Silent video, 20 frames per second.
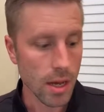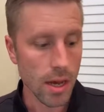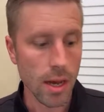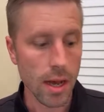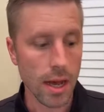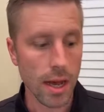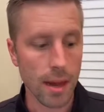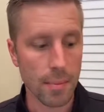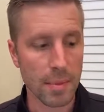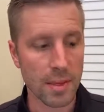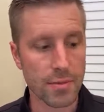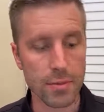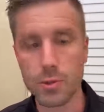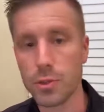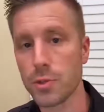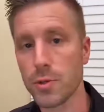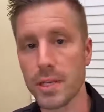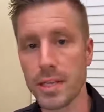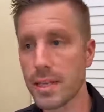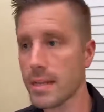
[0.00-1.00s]
If you
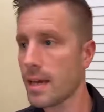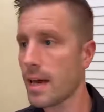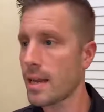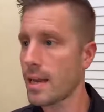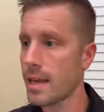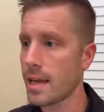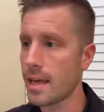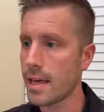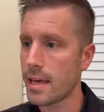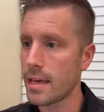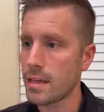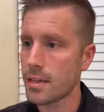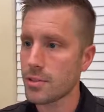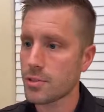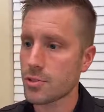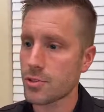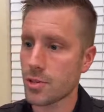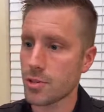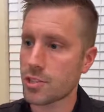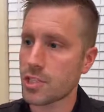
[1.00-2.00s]
do any kind of
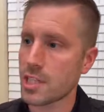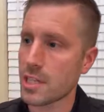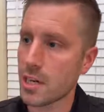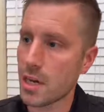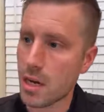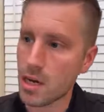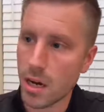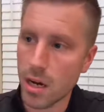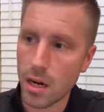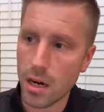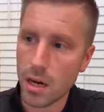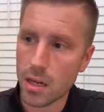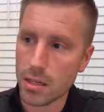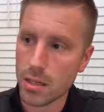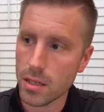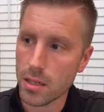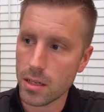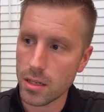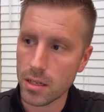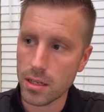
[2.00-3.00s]
searching on
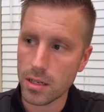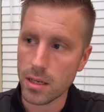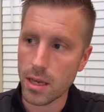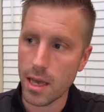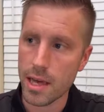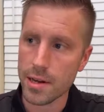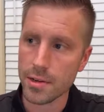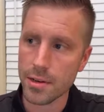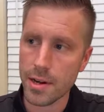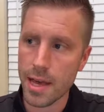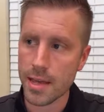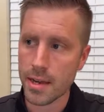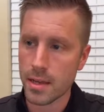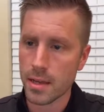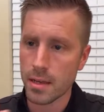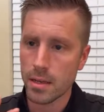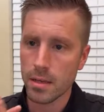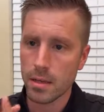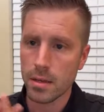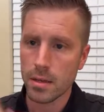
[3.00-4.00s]
the internet,